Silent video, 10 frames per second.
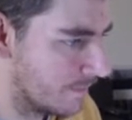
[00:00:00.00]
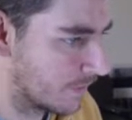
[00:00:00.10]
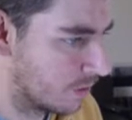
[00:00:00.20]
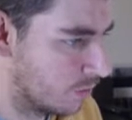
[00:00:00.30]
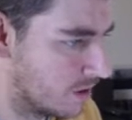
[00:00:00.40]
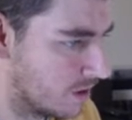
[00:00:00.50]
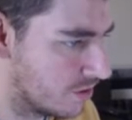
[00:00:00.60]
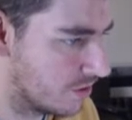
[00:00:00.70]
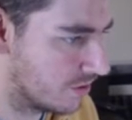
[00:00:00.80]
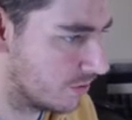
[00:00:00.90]
looking
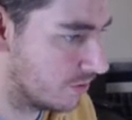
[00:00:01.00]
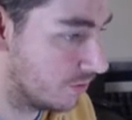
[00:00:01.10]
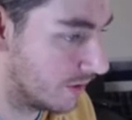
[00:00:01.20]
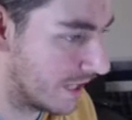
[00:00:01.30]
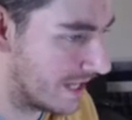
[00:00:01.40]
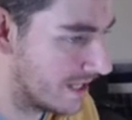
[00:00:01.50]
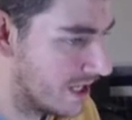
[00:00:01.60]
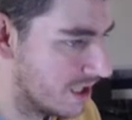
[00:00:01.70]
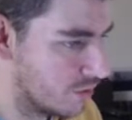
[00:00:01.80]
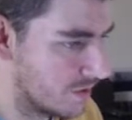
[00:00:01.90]
to 2K
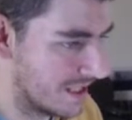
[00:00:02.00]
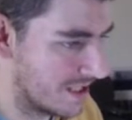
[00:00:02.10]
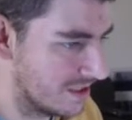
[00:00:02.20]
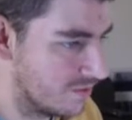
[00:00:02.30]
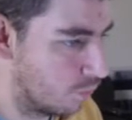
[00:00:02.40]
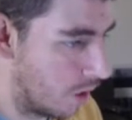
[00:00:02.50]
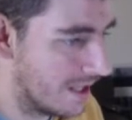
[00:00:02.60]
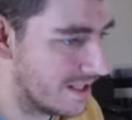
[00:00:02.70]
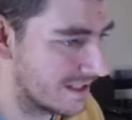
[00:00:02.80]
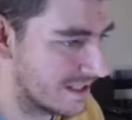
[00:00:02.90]
to essentially
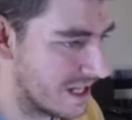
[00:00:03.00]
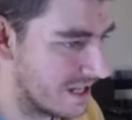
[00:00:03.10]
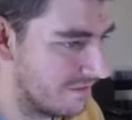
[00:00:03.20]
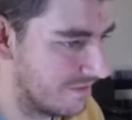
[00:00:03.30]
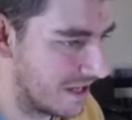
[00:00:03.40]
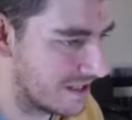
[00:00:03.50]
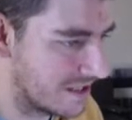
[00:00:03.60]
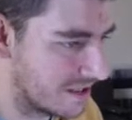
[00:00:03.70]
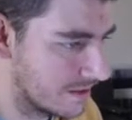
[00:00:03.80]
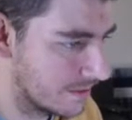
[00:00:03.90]
wisely
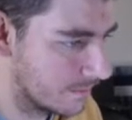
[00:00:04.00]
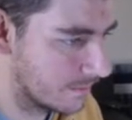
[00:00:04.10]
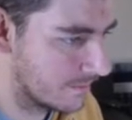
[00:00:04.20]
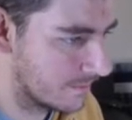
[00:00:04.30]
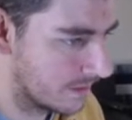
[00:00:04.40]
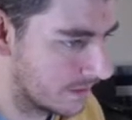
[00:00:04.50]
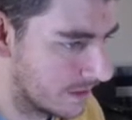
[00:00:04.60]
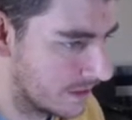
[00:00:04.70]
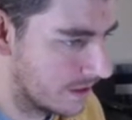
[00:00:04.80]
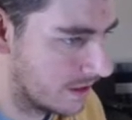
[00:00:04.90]
invest
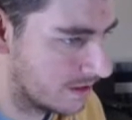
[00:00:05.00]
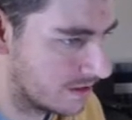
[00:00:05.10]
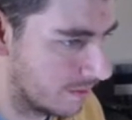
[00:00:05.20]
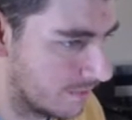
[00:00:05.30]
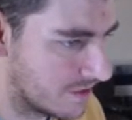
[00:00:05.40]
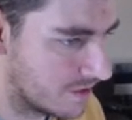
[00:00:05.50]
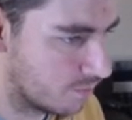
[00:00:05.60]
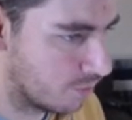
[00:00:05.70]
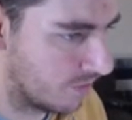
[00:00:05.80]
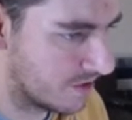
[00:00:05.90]
some of its
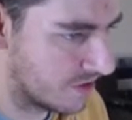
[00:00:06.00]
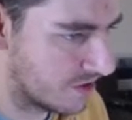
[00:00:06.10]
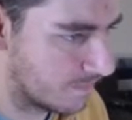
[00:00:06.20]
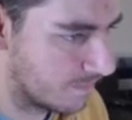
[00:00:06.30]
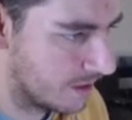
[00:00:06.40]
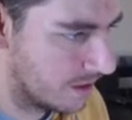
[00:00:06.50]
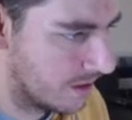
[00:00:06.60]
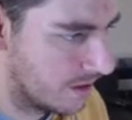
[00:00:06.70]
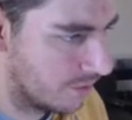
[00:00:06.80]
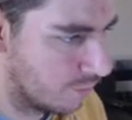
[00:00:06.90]
profits.
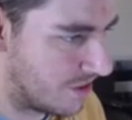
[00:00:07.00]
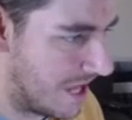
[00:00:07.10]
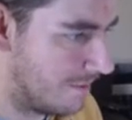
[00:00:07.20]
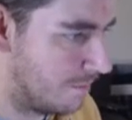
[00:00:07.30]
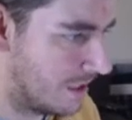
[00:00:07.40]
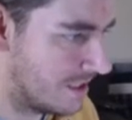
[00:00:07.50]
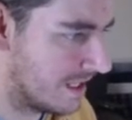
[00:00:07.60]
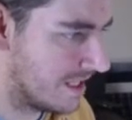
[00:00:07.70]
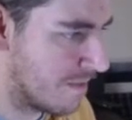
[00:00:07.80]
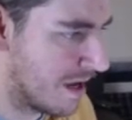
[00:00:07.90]
With that in mind,
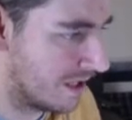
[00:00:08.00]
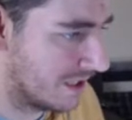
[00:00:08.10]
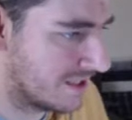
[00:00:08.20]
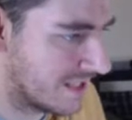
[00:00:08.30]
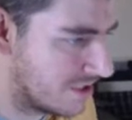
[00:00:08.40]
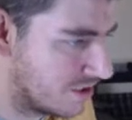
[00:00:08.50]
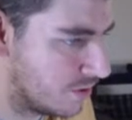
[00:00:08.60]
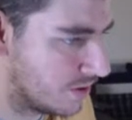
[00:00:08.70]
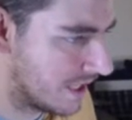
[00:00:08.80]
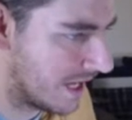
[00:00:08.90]
Ismail said
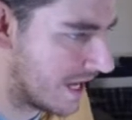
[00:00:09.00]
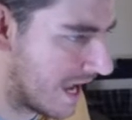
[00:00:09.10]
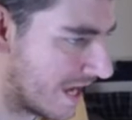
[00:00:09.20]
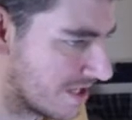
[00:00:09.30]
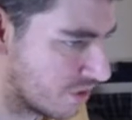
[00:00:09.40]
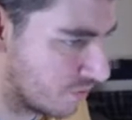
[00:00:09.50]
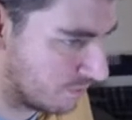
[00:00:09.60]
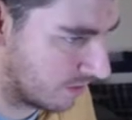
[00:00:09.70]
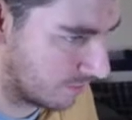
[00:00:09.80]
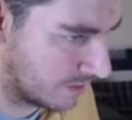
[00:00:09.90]
2K has three
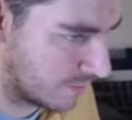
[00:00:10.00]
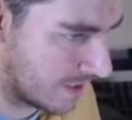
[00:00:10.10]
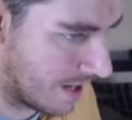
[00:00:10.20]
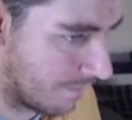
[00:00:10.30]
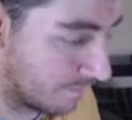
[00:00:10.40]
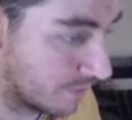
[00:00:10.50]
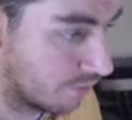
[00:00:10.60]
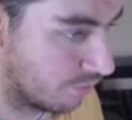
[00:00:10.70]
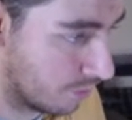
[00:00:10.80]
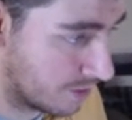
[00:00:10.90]
priorities right now.
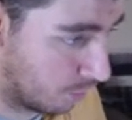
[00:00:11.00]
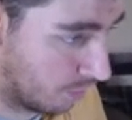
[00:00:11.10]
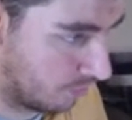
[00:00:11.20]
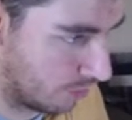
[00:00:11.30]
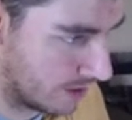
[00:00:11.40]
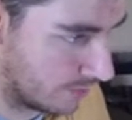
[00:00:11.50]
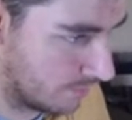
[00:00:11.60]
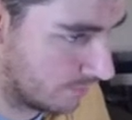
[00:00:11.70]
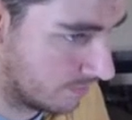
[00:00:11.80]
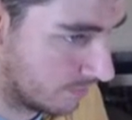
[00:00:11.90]
Grow its portfolio,
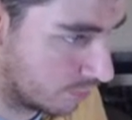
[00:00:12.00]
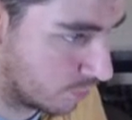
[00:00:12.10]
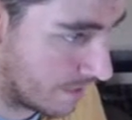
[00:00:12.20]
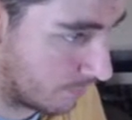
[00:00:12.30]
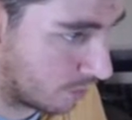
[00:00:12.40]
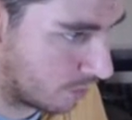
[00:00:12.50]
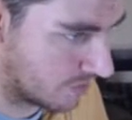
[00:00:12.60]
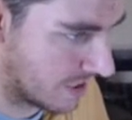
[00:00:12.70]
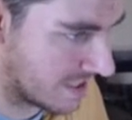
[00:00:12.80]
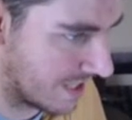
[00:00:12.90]
create more
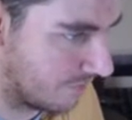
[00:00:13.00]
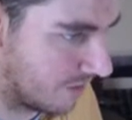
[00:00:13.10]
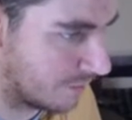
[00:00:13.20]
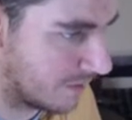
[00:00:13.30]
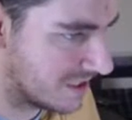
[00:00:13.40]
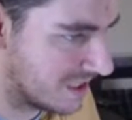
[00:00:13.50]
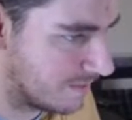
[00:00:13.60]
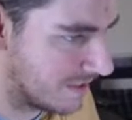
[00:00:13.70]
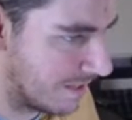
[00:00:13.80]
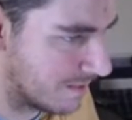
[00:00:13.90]
content, and find a way to keep
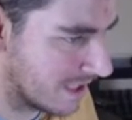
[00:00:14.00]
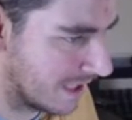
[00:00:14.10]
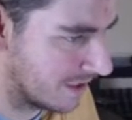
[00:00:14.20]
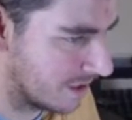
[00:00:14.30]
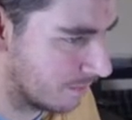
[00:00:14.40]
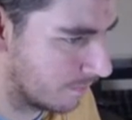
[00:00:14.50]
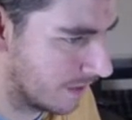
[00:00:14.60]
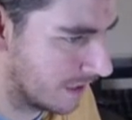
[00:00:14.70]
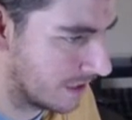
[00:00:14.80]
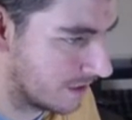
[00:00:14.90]
gamers and com
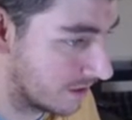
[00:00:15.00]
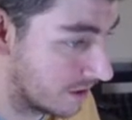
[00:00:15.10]
eh,